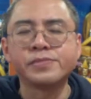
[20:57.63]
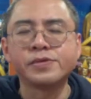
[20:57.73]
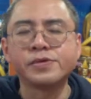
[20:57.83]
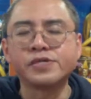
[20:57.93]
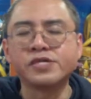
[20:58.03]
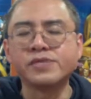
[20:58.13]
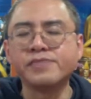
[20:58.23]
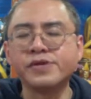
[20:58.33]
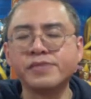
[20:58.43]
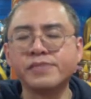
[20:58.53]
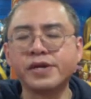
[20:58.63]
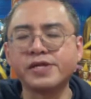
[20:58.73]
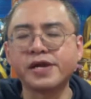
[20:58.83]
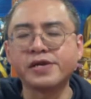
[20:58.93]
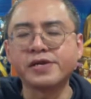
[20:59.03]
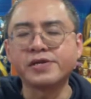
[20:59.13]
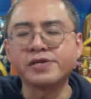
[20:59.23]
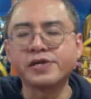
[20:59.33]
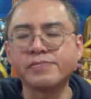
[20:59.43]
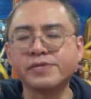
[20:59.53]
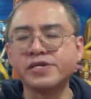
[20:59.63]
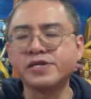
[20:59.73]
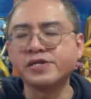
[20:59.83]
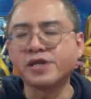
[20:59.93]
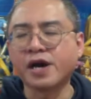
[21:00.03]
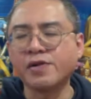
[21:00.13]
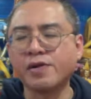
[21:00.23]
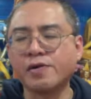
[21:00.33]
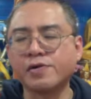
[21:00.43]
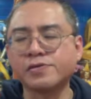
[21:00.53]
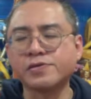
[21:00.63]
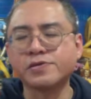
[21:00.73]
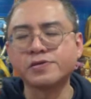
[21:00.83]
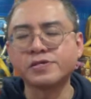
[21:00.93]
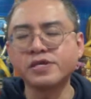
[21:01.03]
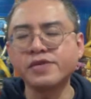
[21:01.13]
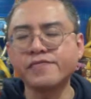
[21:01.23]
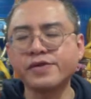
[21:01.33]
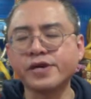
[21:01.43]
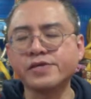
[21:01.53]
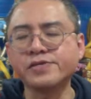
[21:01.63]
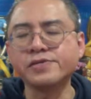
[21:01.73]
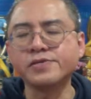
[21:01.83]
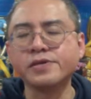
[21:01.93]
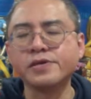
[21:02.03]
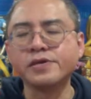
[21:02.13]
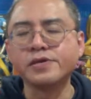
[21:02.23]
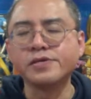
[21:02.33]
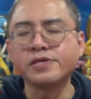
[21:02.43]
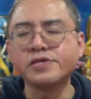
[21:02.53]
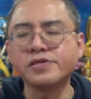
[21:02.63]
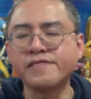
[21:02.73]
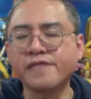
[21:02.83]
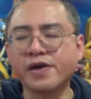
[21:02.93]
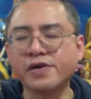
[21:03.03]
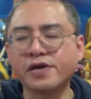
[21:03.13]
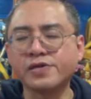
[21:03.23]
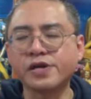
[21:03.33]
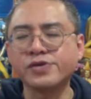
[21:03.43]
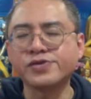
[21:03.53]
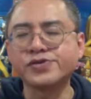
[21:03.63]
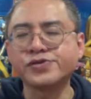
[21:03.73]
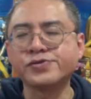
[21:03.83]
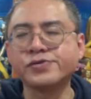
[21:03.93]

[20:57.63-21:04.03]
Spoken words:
or simply maintaining some inner dialogue. See if we can just invite our attention